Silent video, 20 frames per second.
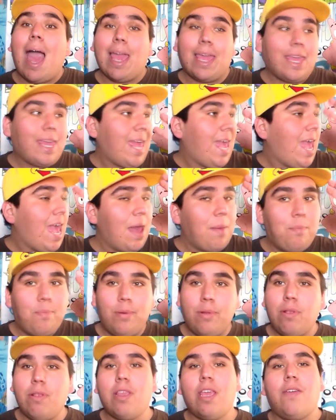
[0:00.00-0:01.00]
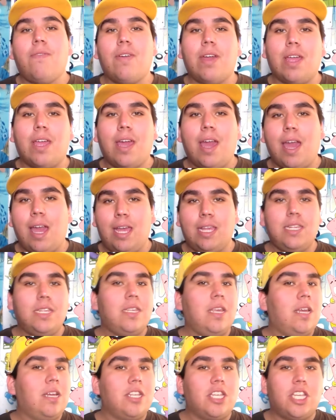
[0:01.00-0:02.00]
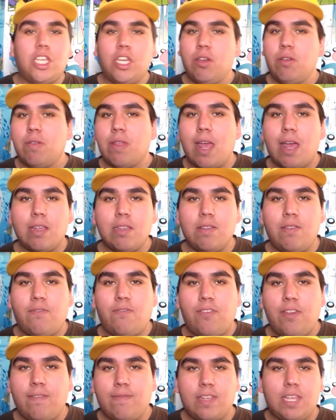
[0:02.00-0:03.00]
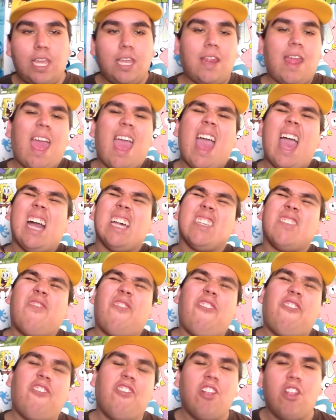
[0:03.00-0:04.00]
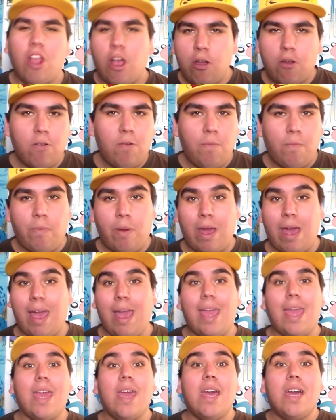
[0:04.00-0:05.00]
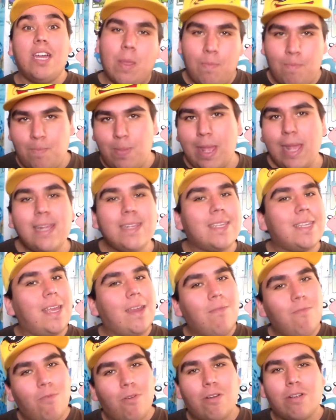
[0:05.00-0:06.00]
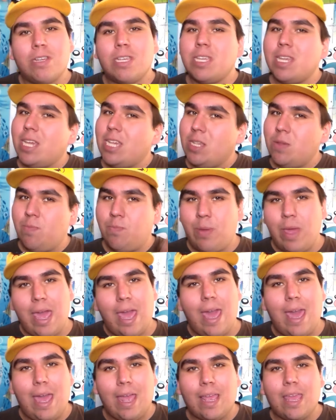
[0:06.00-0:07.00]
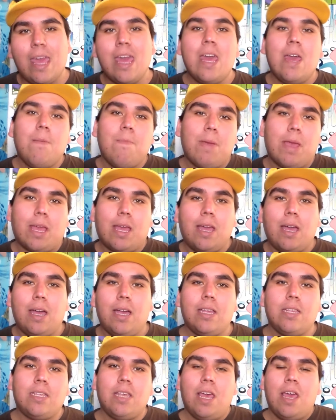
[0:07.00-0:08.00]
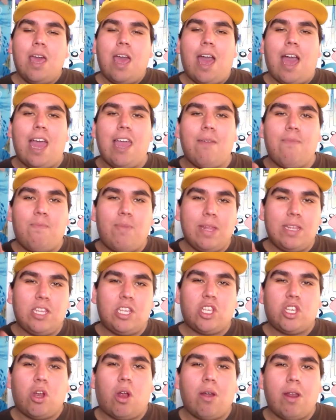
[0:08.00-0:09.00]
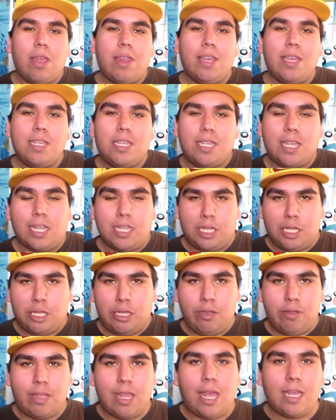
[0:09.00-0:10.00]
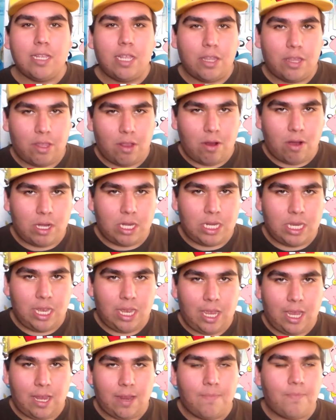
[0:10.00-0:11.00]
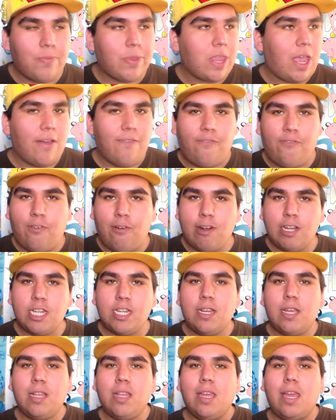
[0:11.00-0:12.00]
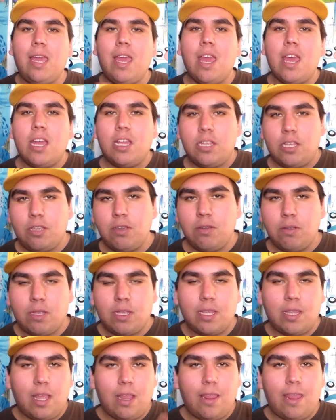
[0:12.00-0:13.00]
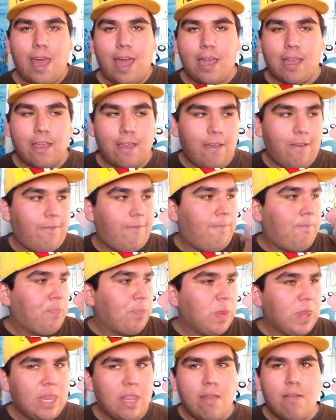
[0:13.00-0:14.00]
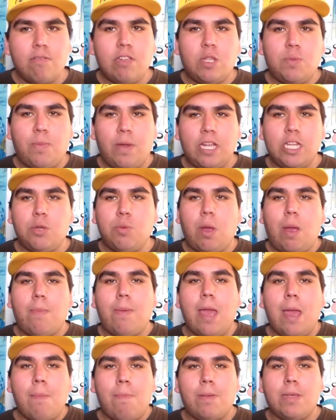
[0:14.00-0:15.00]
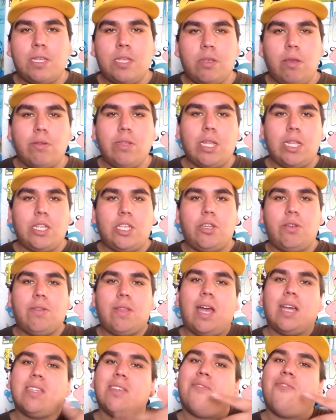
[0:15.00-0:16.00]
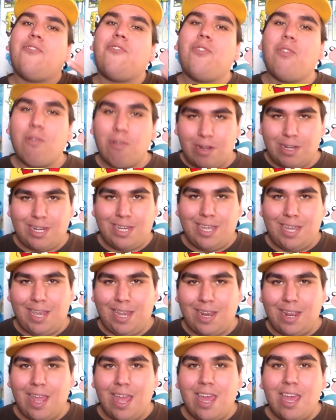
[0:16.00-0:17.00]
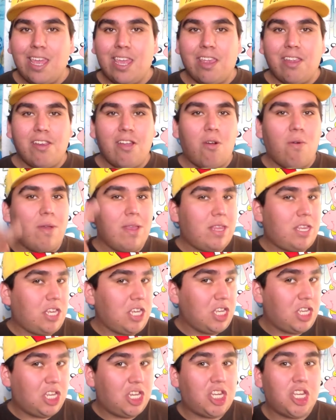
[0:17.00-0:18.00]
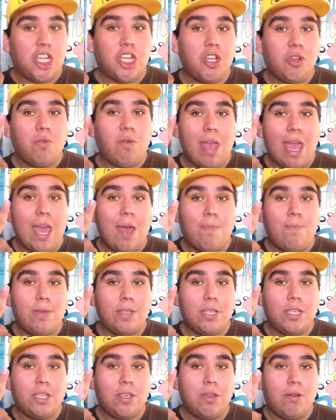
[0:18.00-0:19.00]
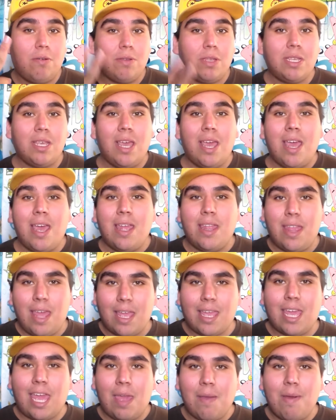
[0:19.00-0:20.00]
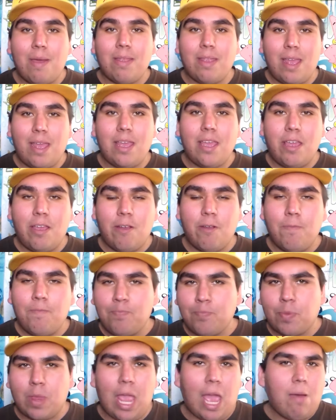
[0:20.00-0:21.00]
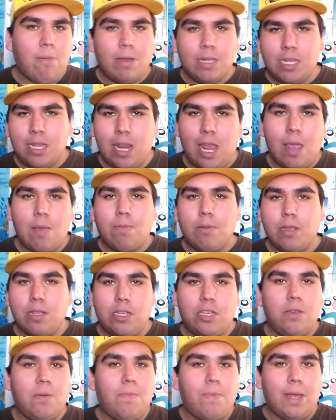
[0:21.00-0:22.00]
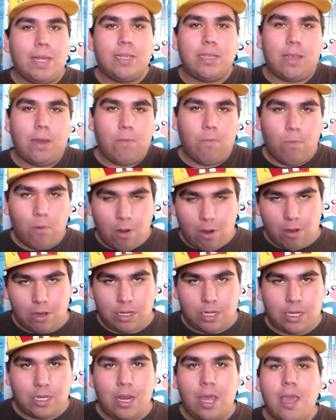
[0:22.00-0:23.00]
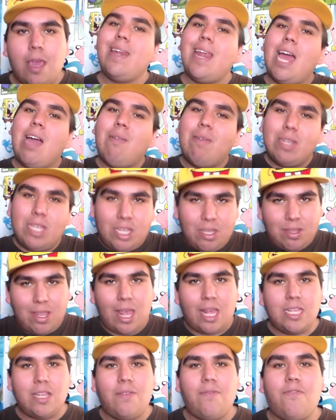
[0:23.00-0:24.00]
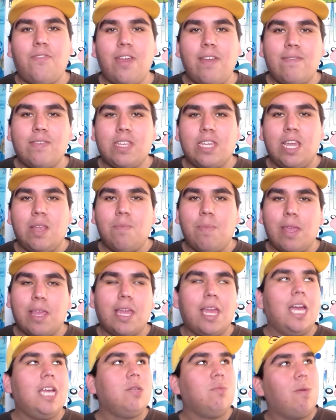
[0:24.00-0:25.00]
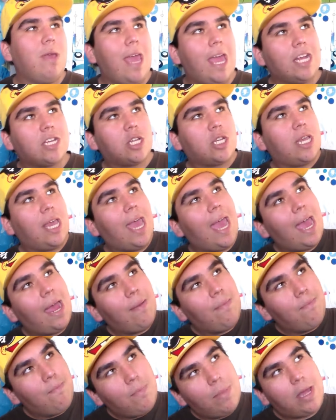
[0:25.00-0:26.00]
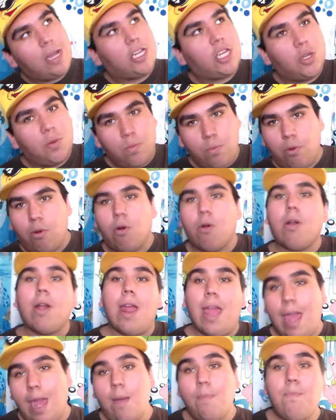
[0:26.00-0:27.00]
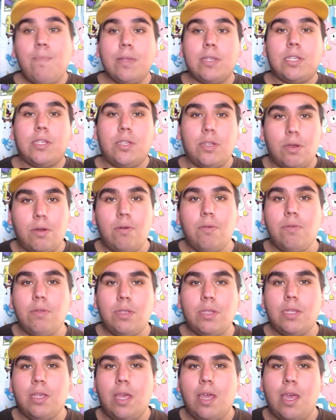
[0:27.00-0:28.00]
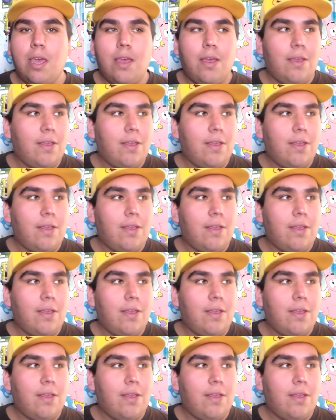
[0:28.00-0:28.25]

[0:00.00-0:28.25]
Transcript: I can't believe it, guys. 2015 has flown by. The best and worst is back because I've been starting this since 2013. Unfortunately, due to the lack of new SpongeBob episodes in 2014, you know, with just two episodes that came out that year, I wasn't able to do best and worst. And now in 2015, because we actually had much more episodes,